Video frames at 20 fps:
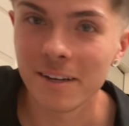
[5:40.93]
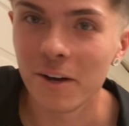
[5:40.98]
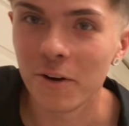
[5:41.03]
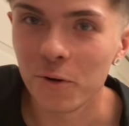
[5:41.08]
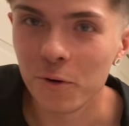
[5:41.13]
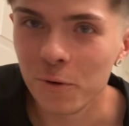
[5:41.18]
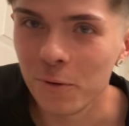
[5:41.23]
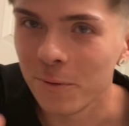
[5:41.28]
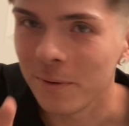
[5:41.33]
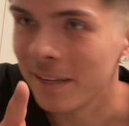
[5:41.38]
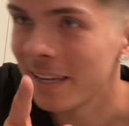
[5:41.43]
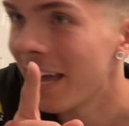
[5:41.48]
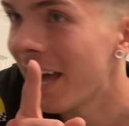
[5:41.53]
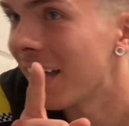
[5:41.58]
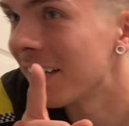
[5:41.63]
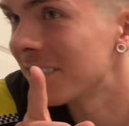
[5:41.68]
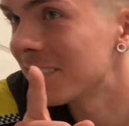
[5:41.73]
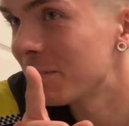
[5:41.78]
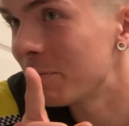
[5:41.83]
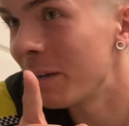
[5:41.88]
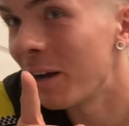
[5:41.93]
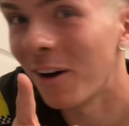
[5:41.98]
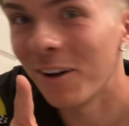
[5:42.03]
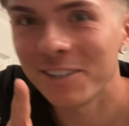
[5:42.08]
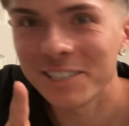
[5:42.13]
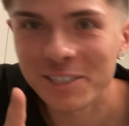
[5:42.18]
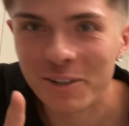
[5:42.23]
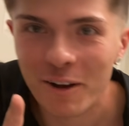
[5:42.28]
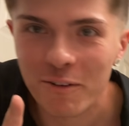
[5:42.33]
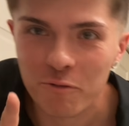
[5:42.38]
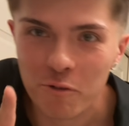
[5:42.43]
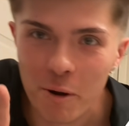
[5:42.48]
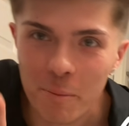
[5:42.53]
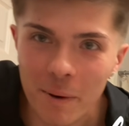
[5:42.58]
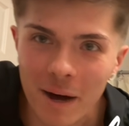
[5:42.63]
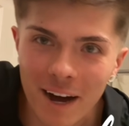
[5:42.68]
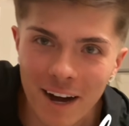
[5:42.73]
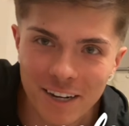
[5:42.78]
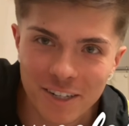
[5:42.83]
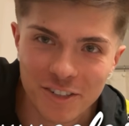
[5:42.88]
Ooh, yes. We also have
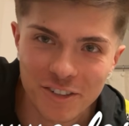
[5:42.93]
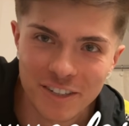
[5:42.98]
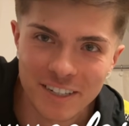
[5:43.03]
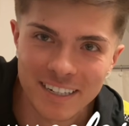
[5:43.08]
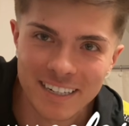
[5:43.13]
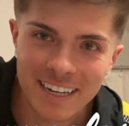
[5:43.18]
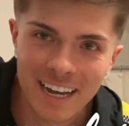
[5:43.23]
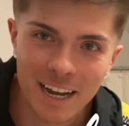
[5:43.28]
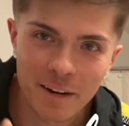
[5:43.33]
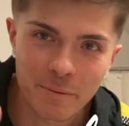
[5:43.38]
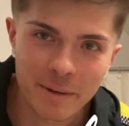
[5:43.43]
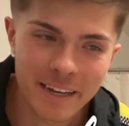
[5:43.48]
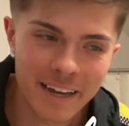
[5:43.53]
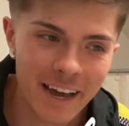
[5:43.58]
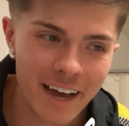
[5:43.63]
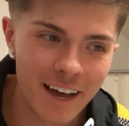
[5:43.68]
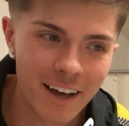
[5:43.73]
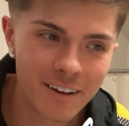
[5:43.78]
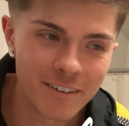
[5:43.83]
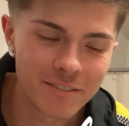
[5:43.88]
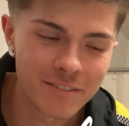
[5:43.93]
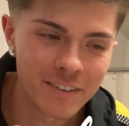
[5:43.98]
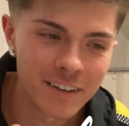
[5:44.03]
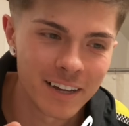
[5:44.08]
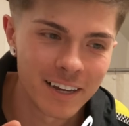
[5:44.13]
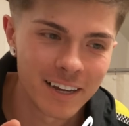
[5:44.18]
Rapashi, and we have